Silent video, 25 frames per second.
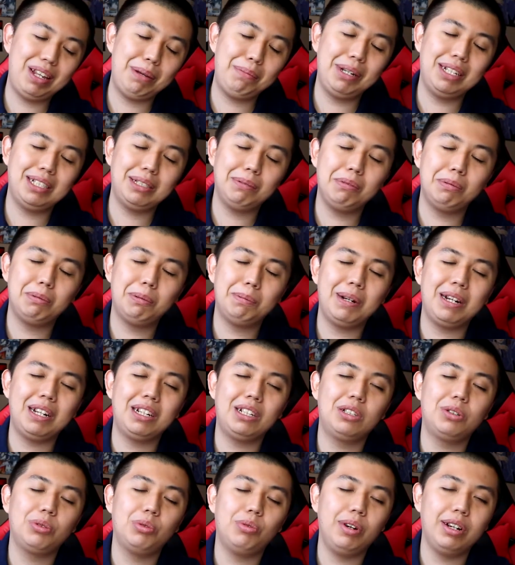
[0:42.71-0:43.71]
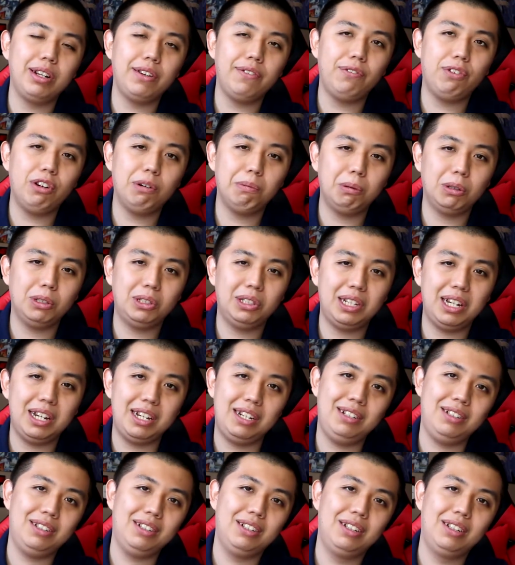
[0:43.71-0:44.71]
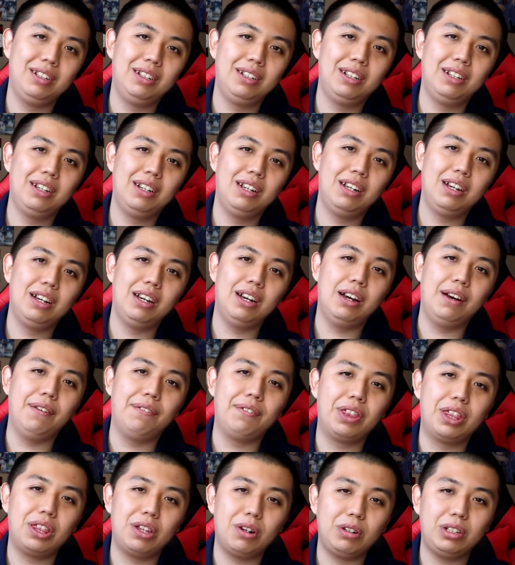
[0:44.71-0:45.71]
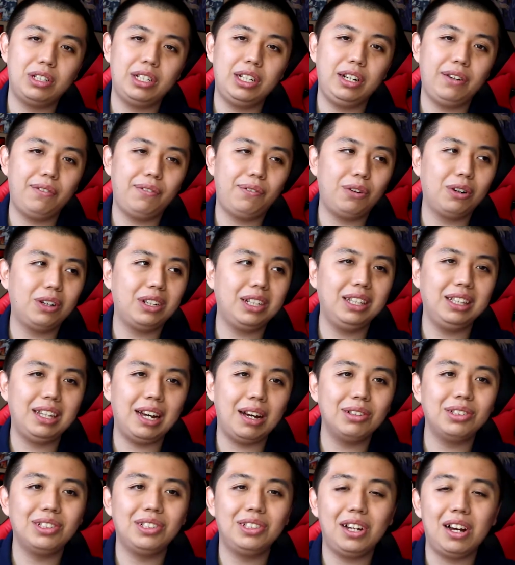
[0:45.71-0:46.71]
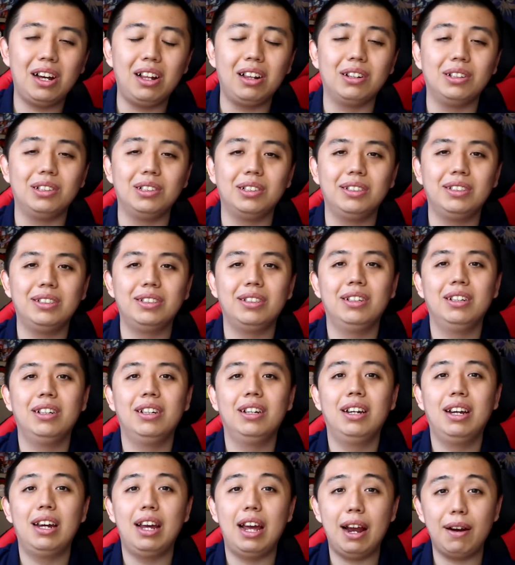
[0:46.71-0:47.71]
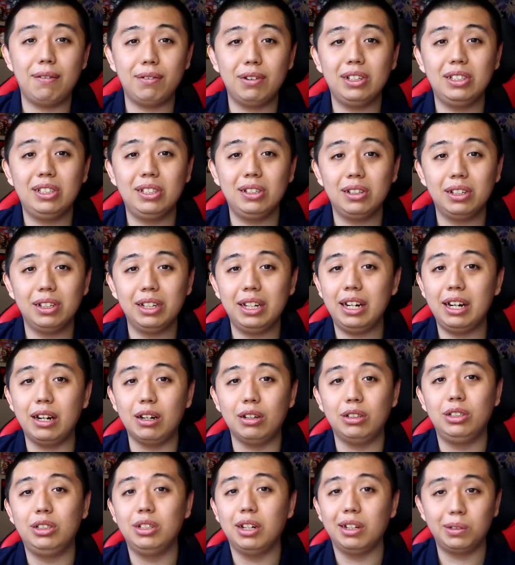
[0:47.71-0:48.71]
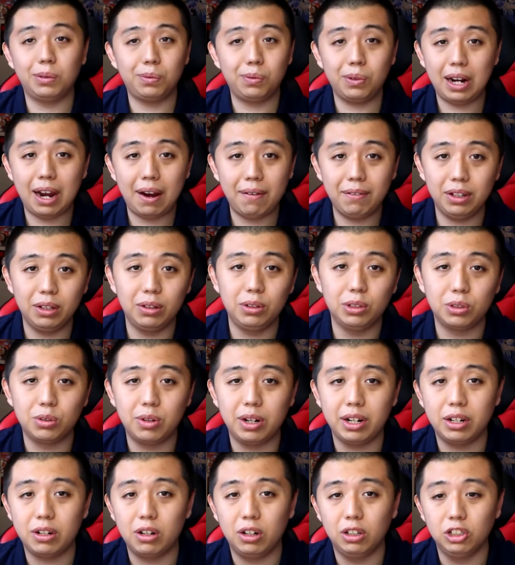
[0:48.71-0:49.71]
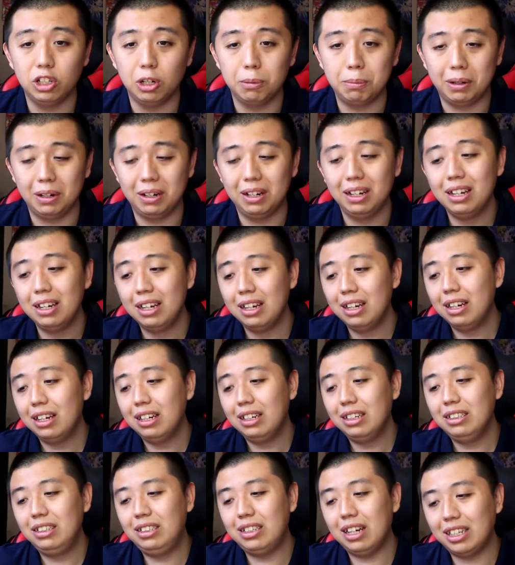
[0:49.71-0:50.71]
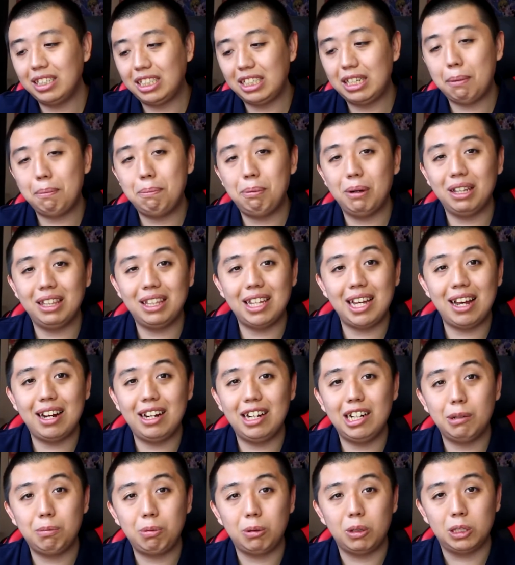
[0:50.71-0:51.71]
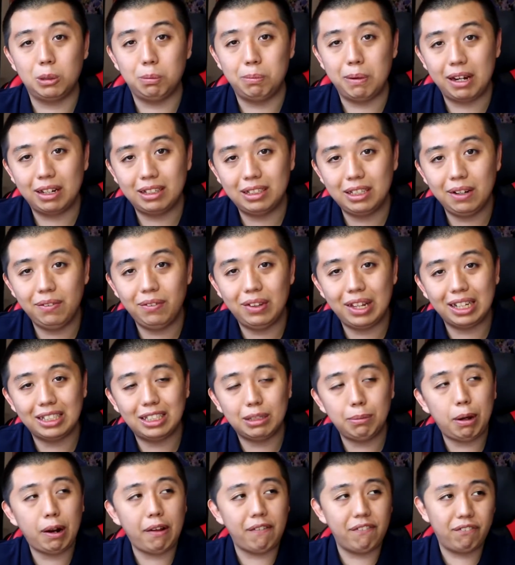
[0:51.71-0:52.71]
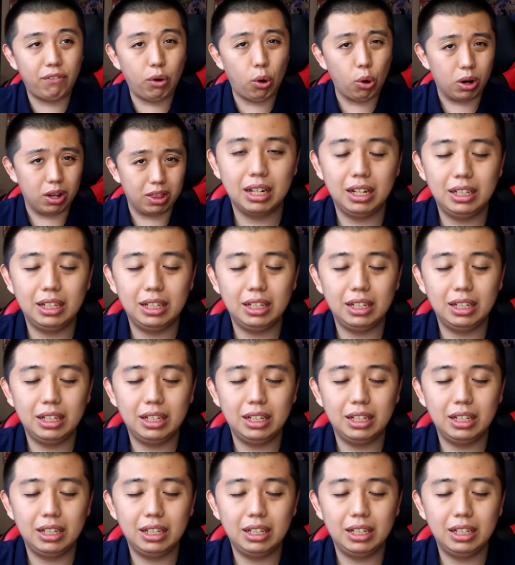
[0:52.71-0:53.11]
means I'm spending 24% of $13,000 to $14,000 every single year just for having those credit cards open. Just to put that into perspective, that's about a fourth.